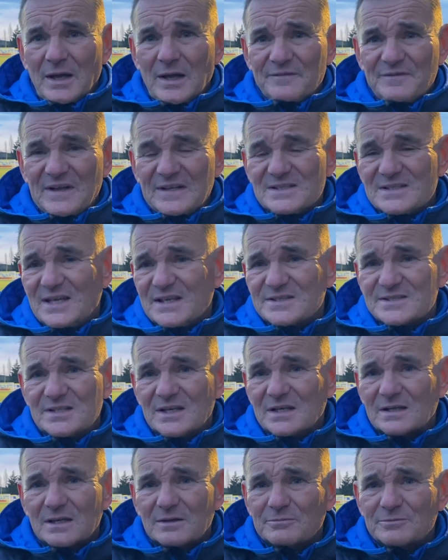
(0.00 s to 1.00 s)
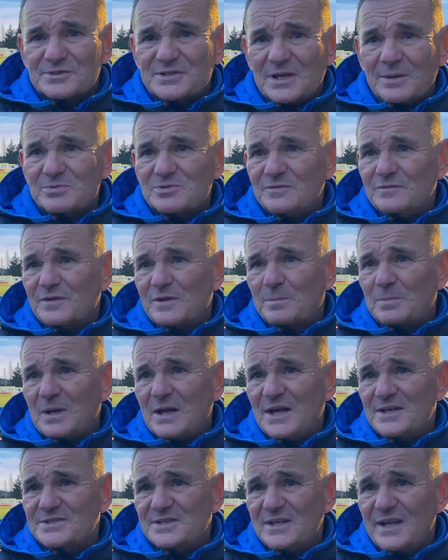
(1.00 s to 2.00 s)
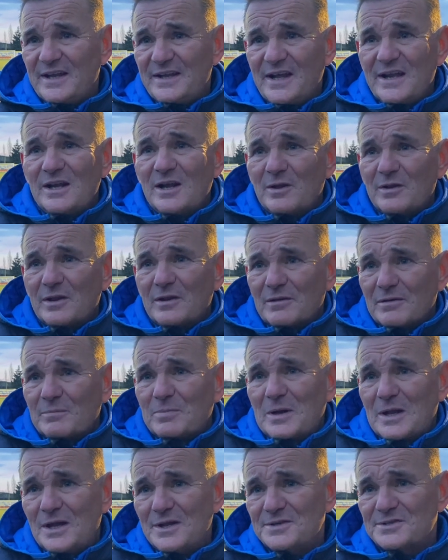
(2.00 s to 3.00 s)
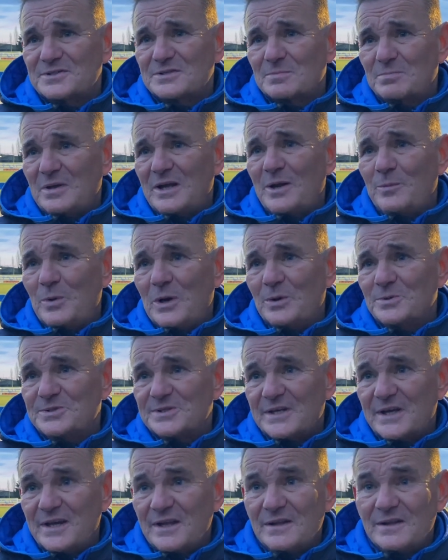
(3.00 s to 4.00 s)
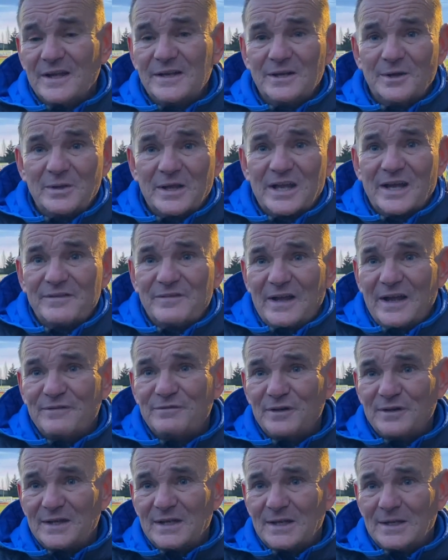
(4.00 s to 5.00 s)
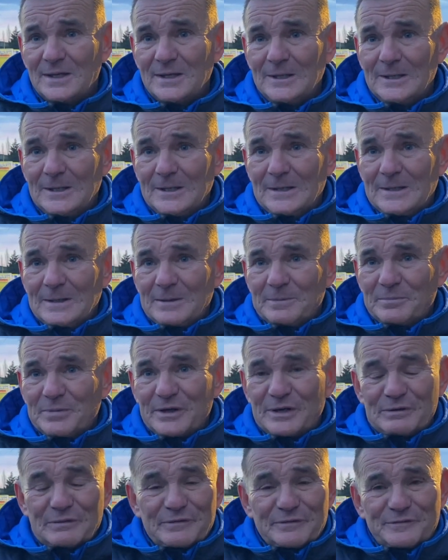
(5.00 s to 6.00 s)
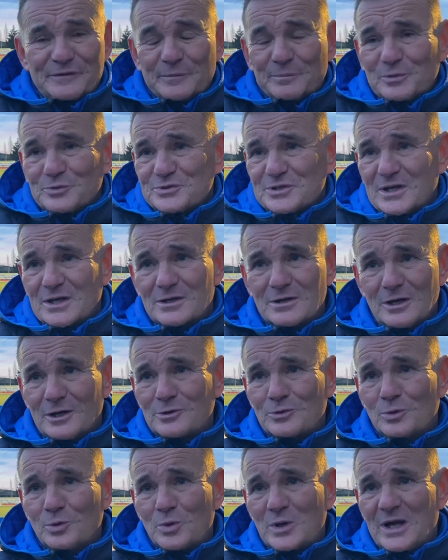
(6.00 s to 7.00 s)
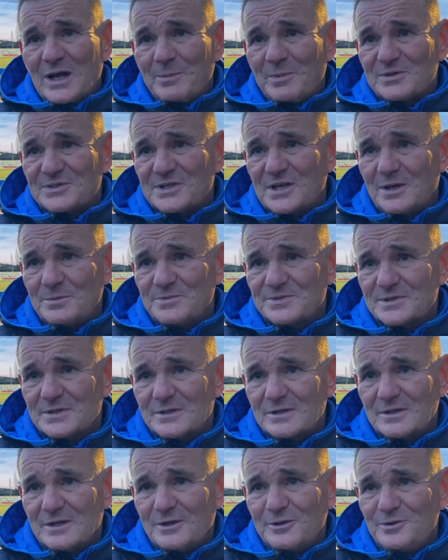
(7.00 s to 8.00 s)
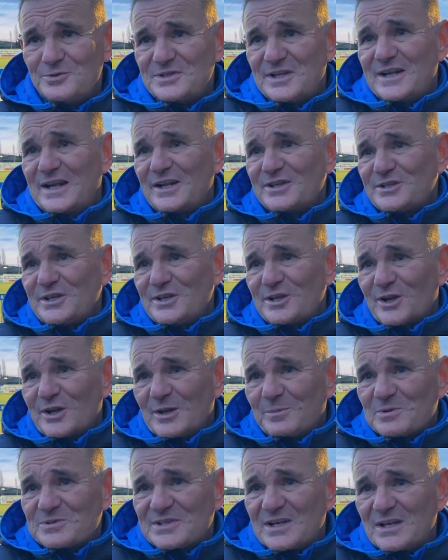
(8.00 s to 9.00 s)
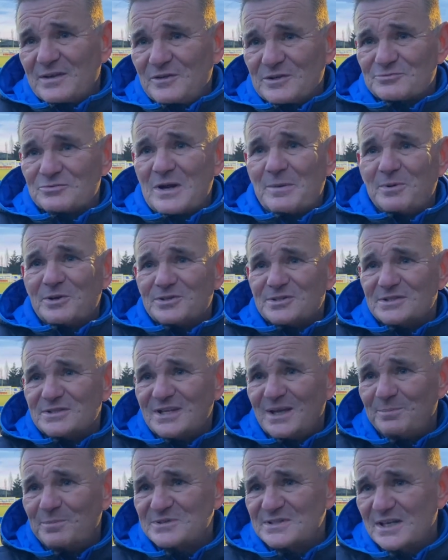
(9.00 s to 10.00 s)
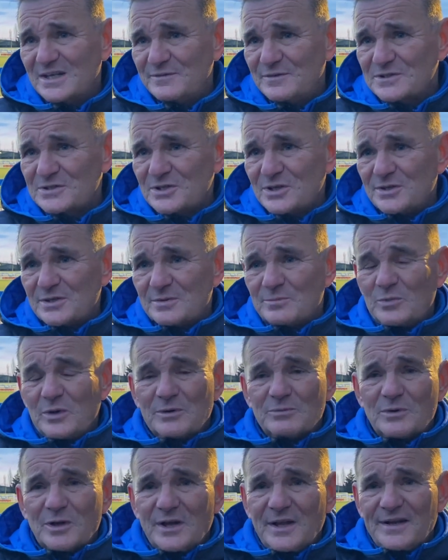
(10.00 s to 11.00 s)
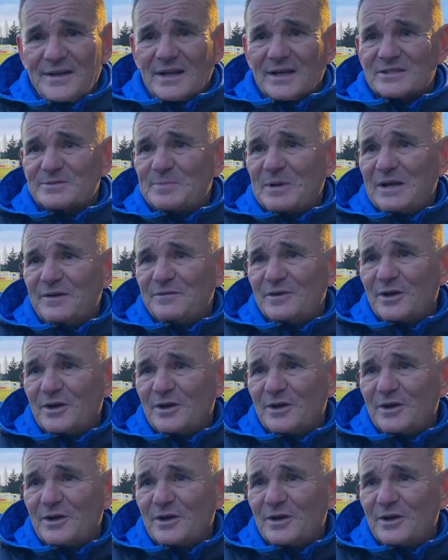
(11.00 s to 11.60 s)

Fantastic reception for the players at the end. They know that the players played well today. They know they gave it everything. But football's a cruel game at times. I use the analogy 90% of it's rubbish and 10% of it's good. And we're right in that spell of